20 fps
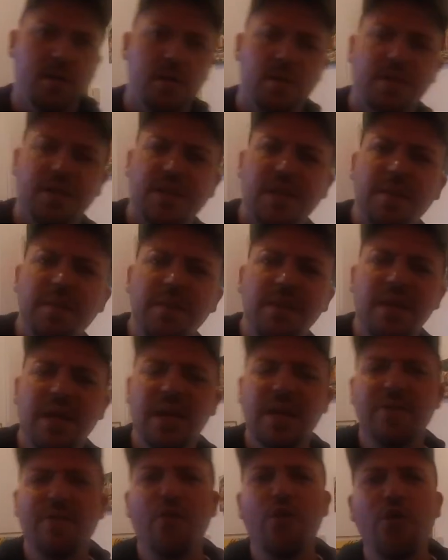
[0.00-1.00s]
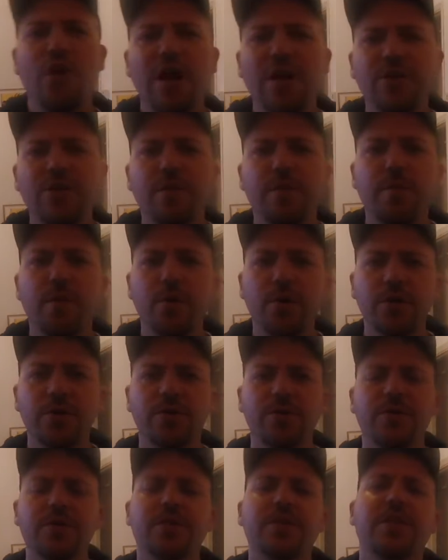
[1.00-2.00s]
something like 400
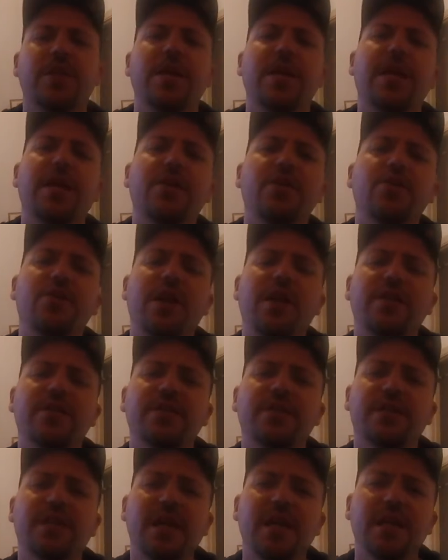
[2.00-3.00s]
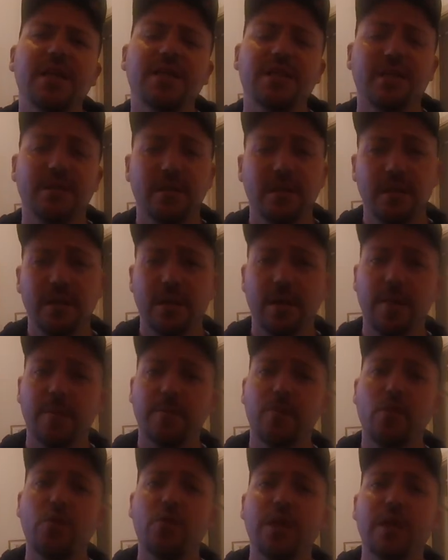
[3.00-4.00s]
murders in the United States. I'm
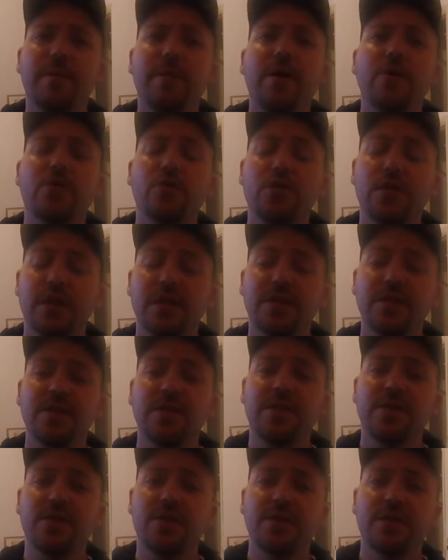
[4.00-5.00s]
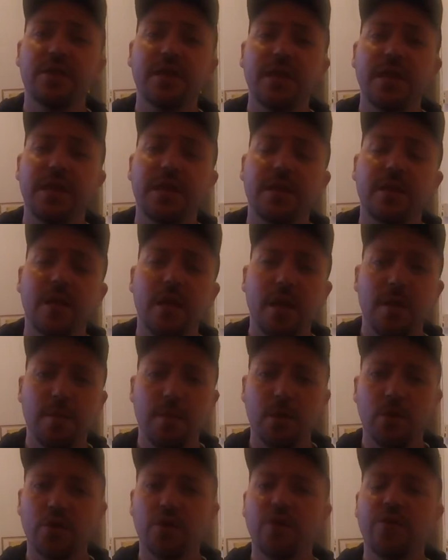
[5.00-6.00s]
talking about 2013
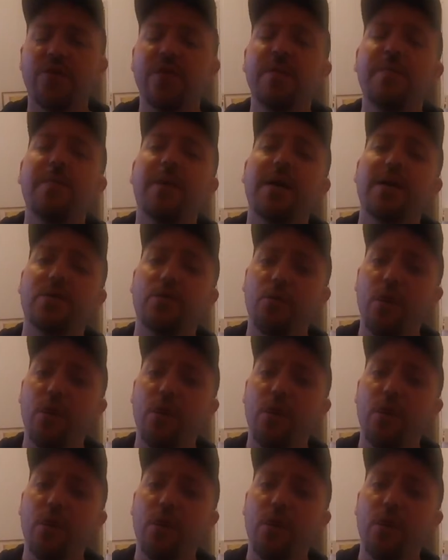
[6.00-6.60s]
because of impact